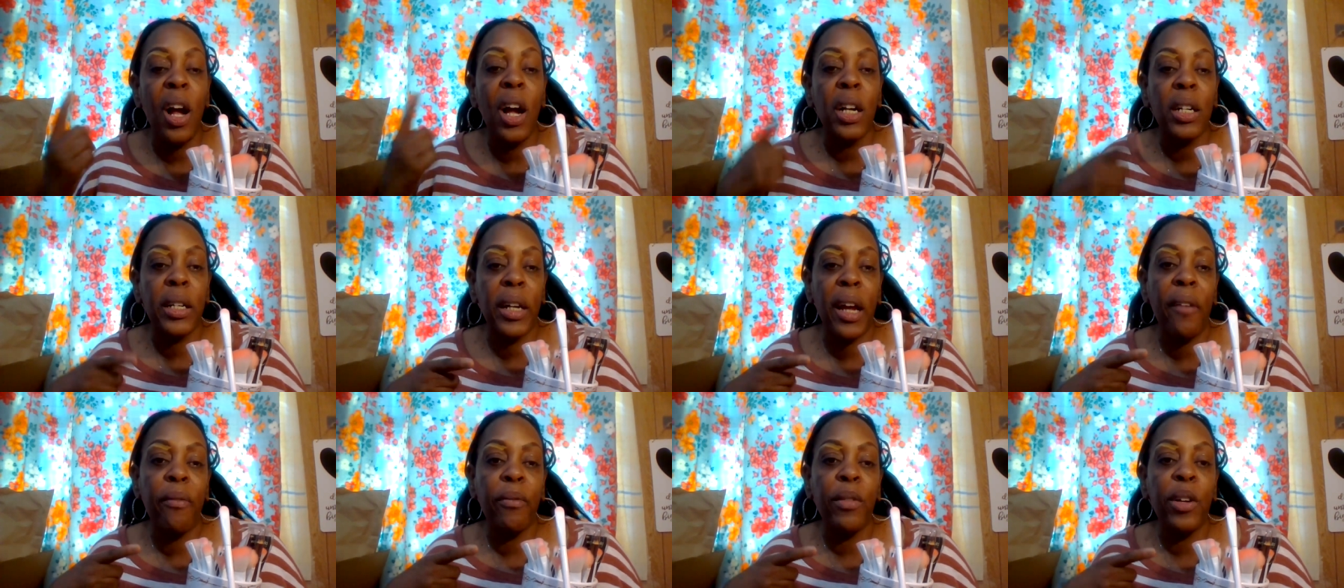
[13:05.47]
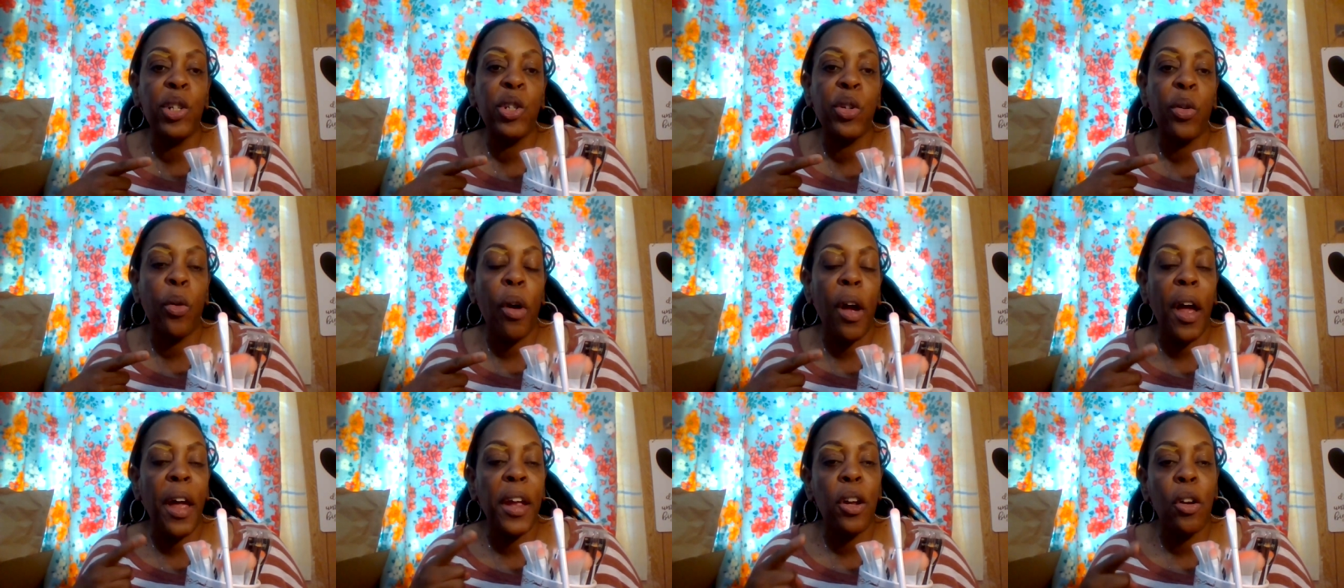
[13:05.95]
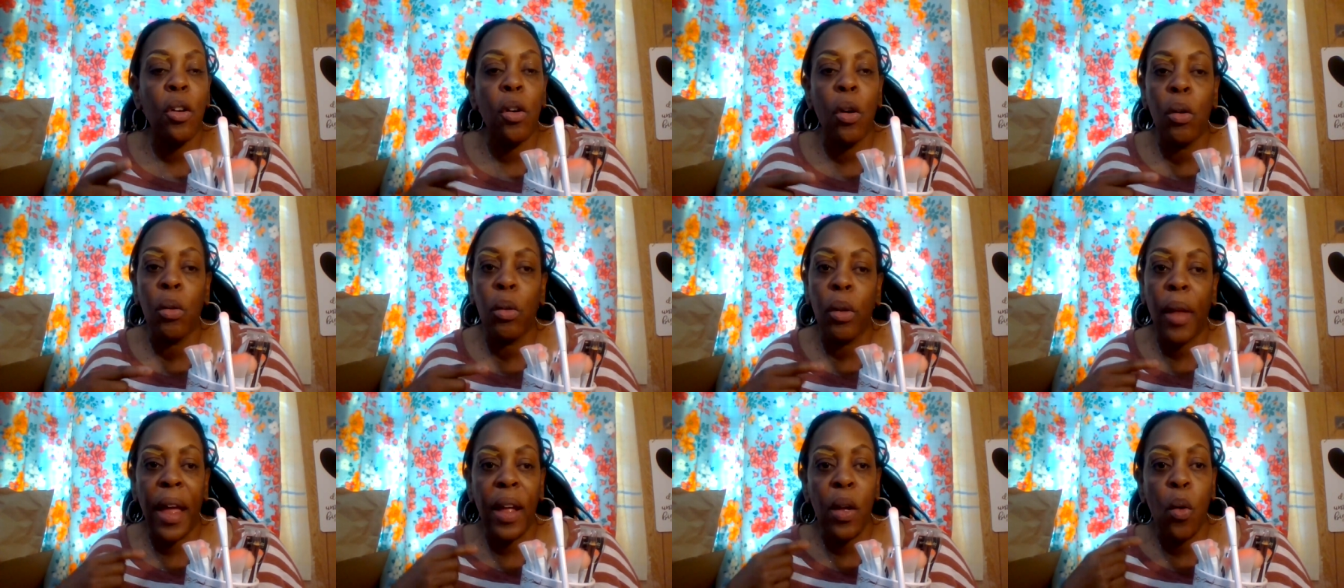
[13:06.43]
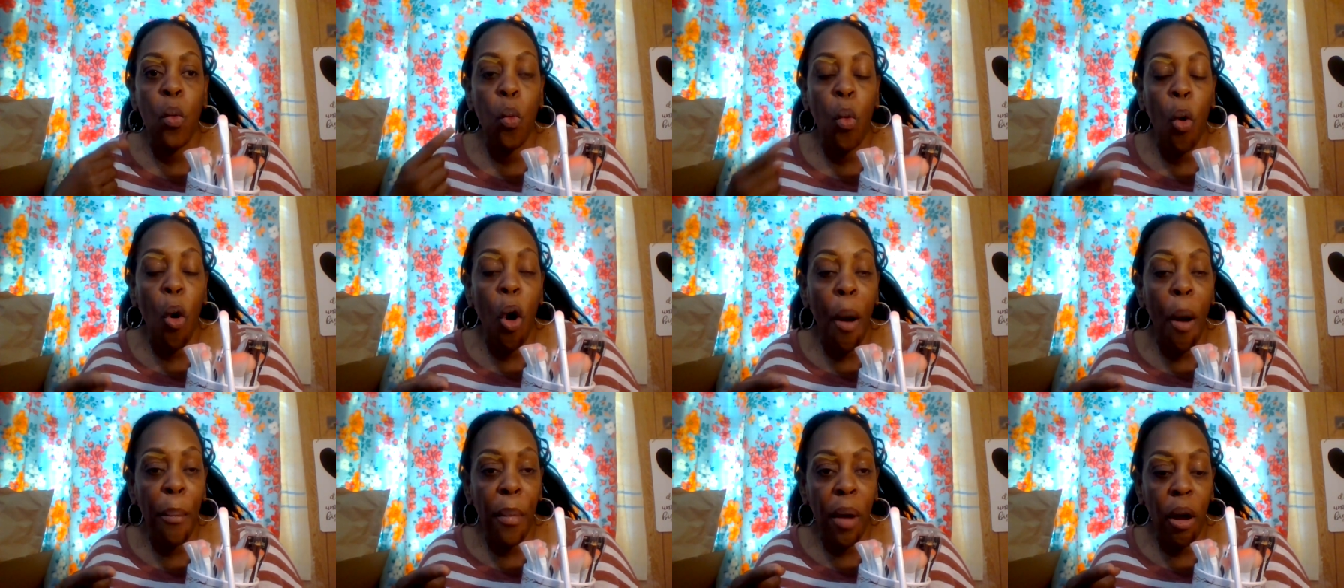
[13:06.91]
definitely try your like
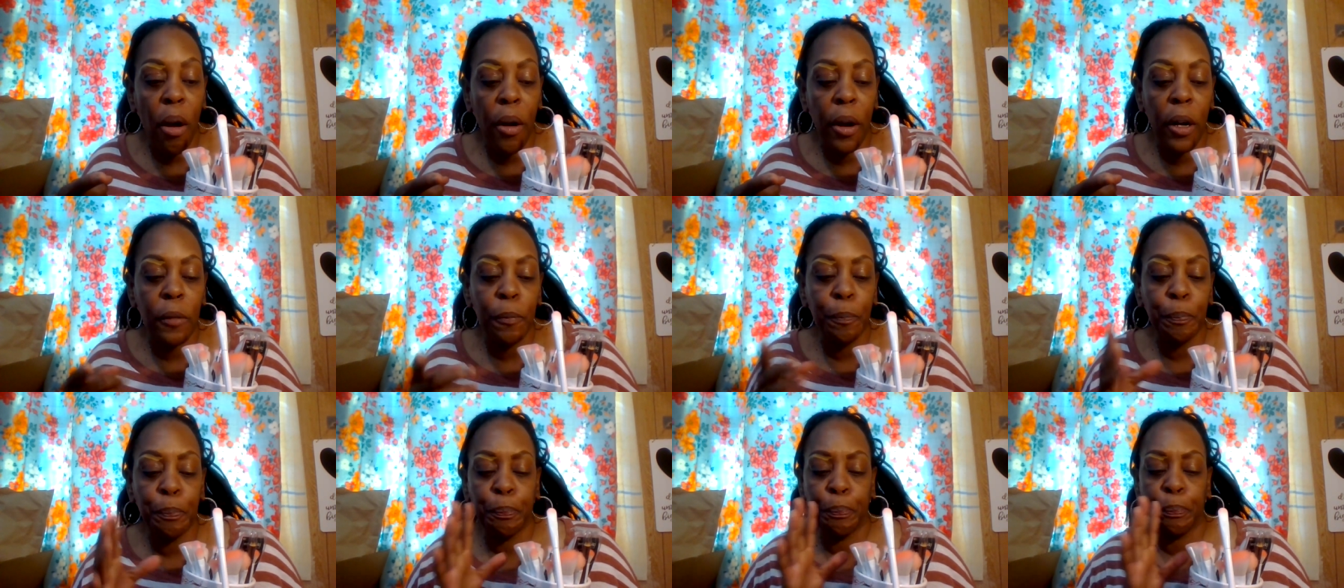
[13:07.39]
Walmart